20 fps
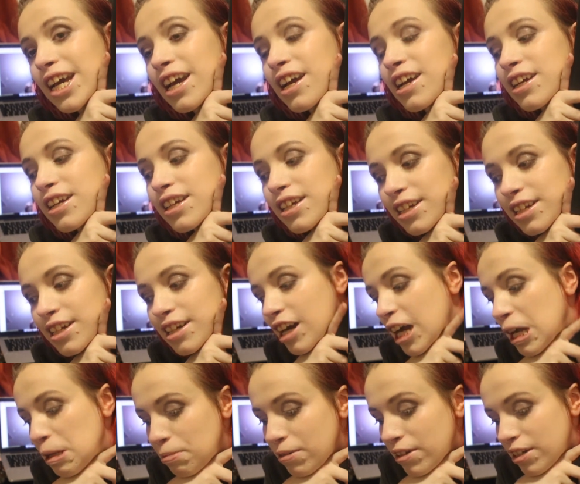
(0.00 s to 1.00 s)
Yay.
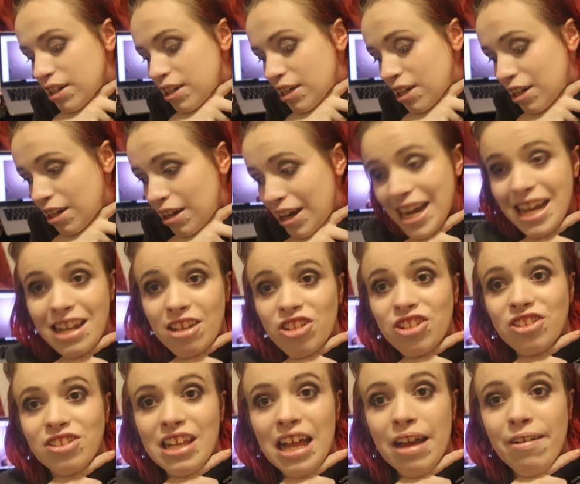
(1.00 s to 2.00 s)
Hyper. I
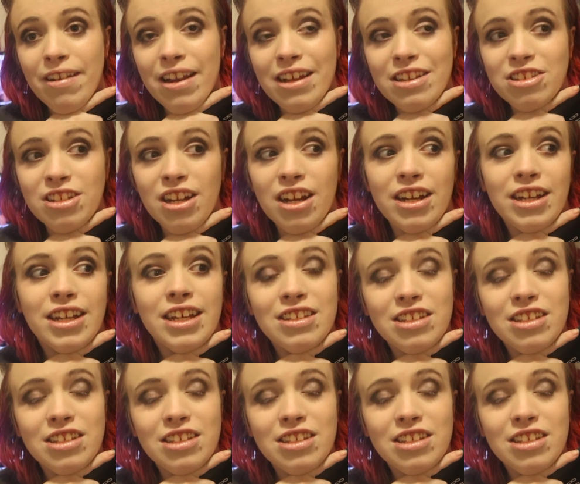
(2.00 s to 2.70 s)
actually slept last night.